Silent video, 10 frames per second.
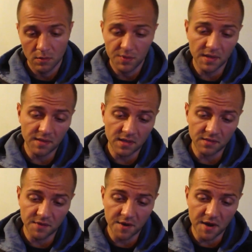which I think
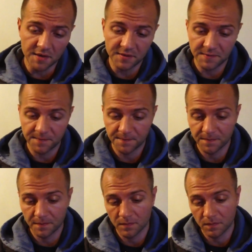is very nice.
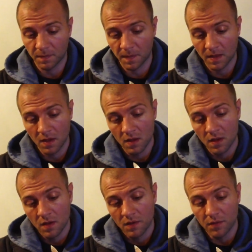
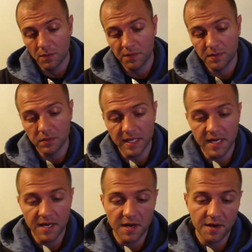So put the
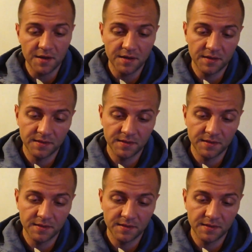blade in here,